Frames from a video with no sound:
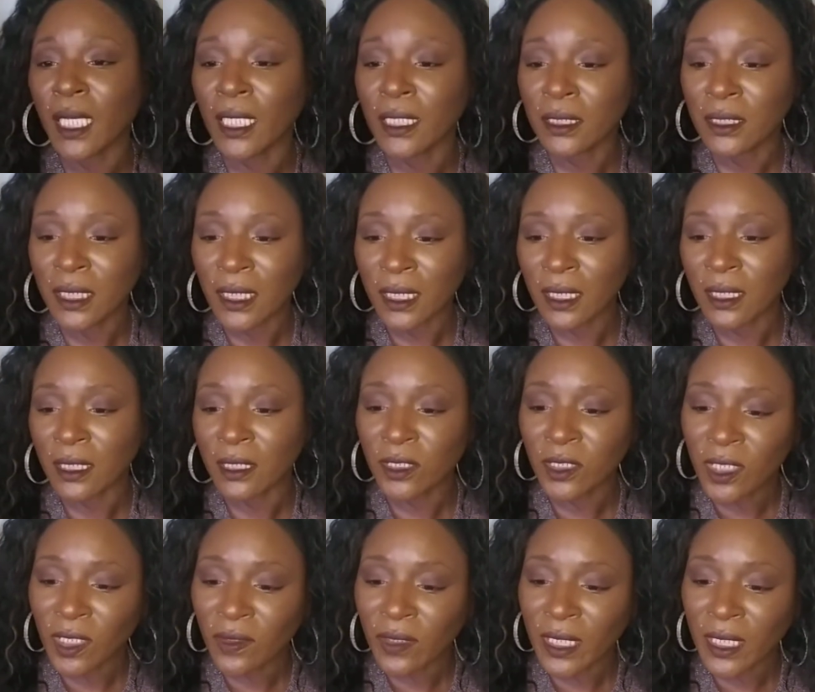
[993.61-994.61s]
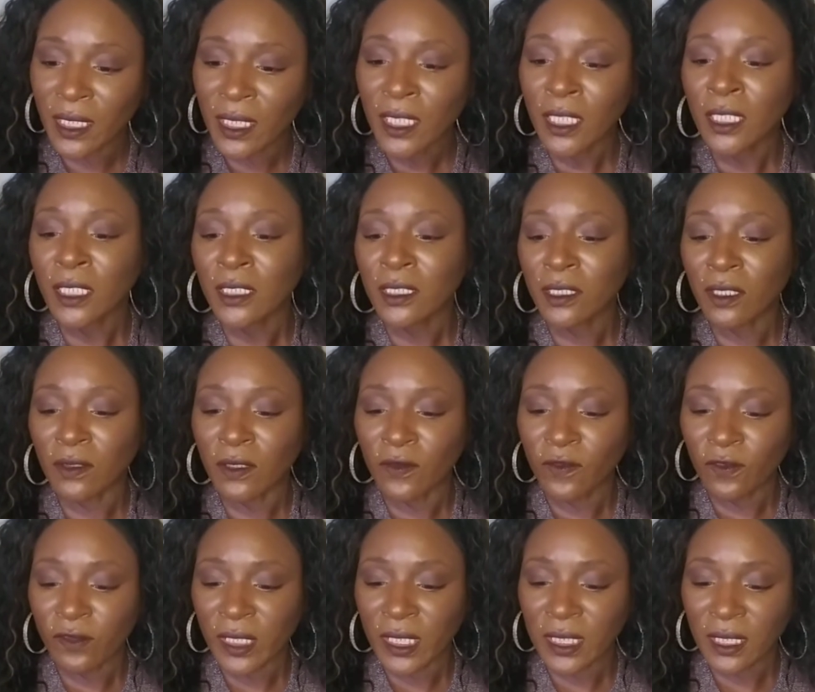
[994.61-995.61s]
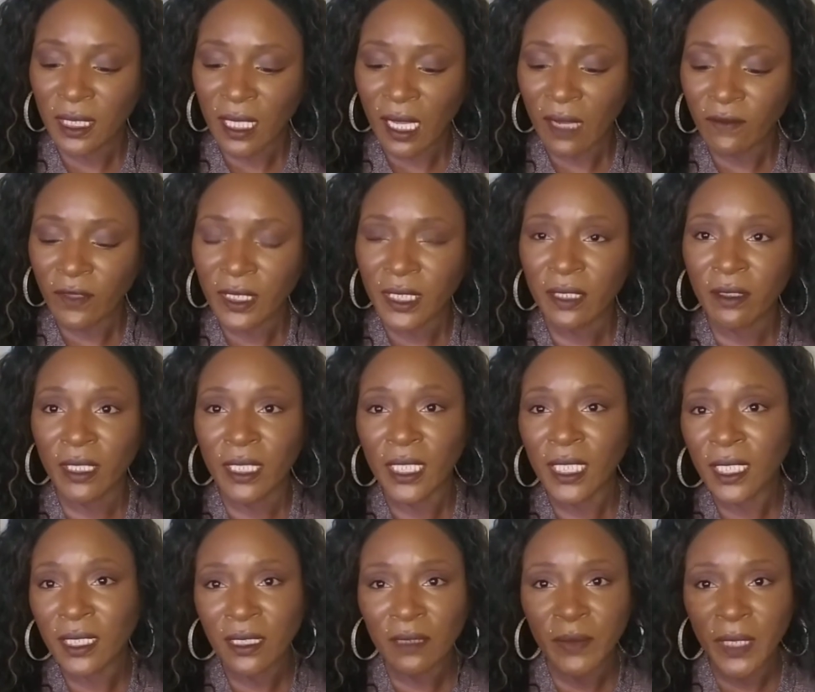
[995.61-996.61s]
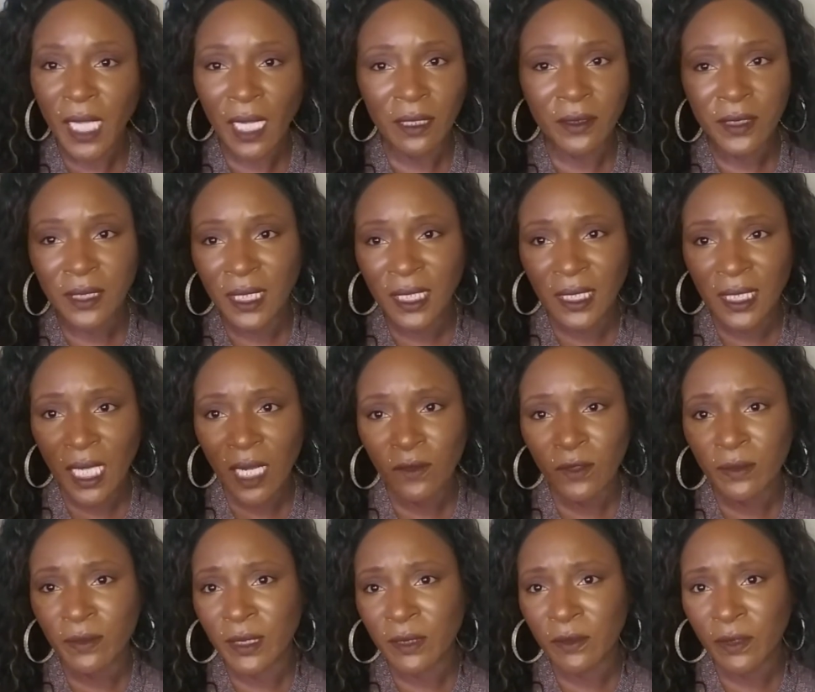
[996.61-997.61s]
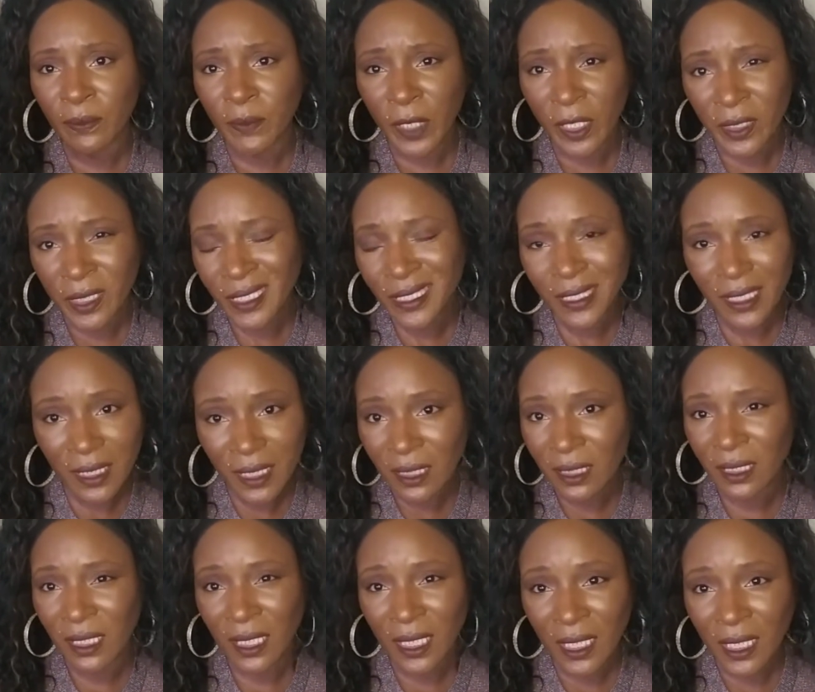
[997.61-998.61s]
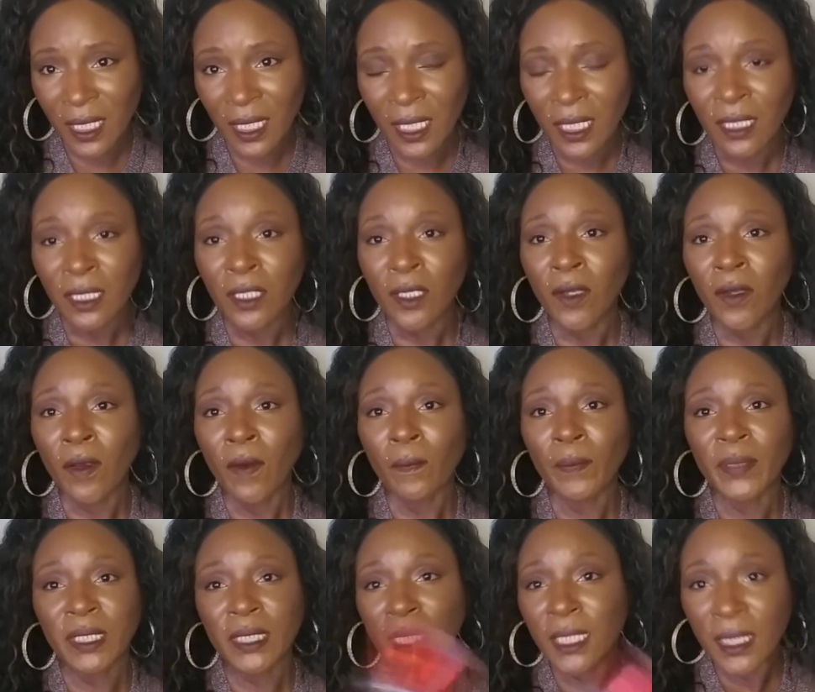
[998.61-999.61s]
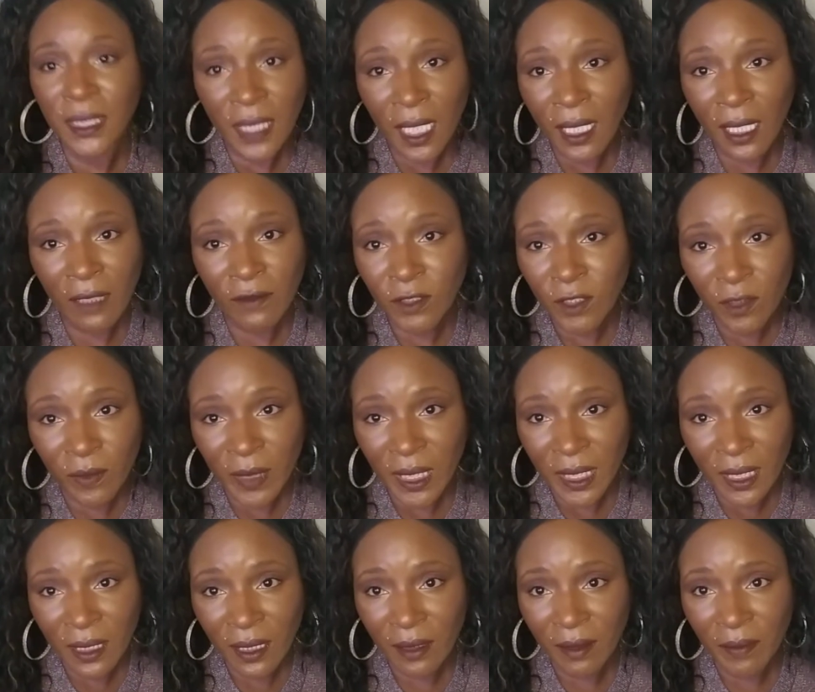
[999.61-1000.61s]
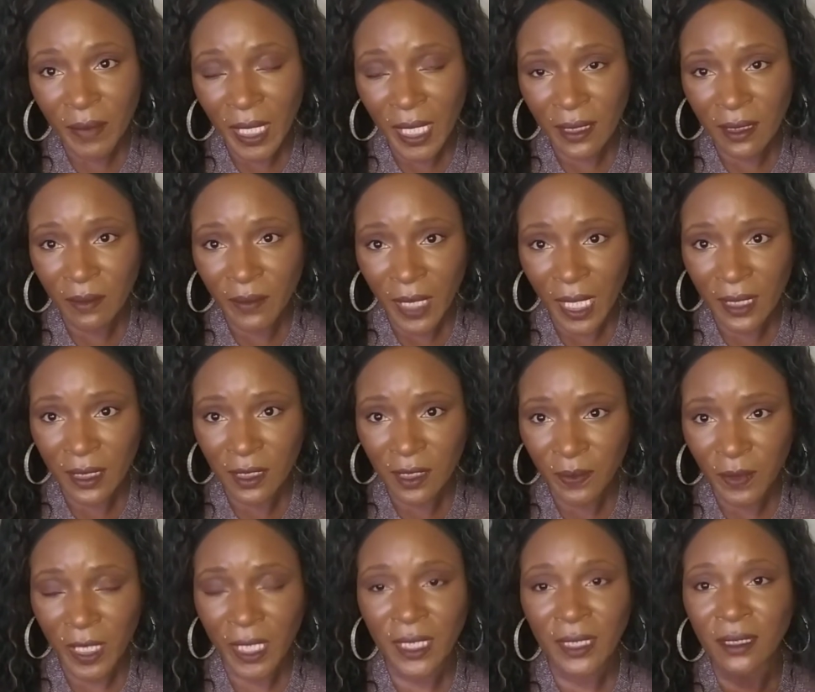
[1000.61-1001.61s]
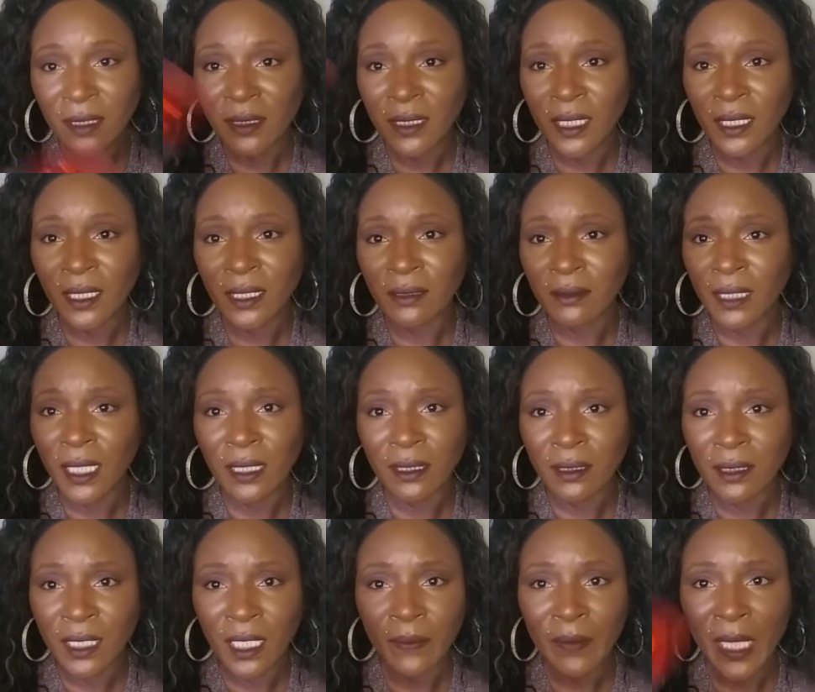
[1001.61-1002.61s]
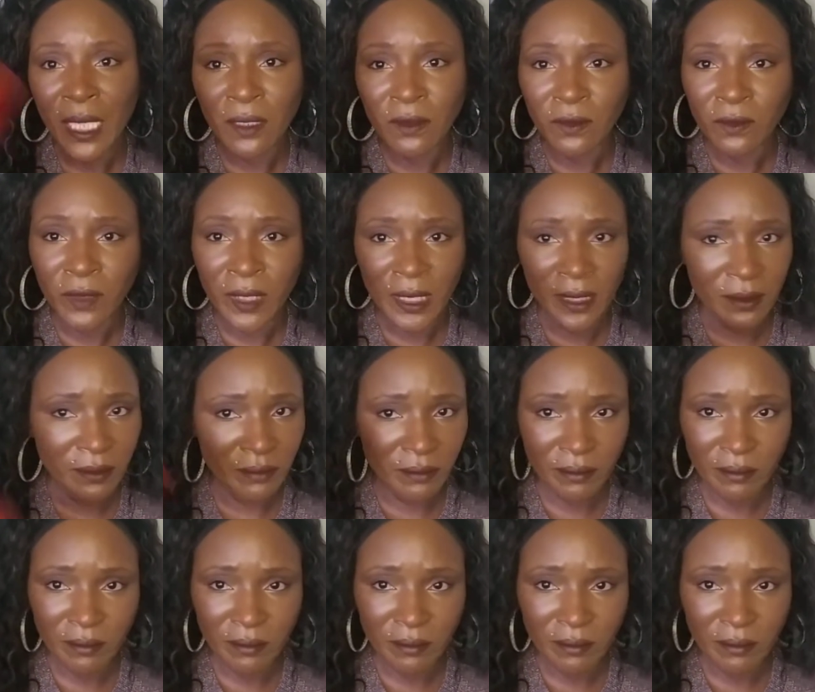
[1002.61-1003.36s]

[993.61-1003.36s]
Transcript: I did enjoy it. So the French lavender and honey, but I don't think I would be repurchasing this again because I have too many other Bath and Body sprays and then they come out with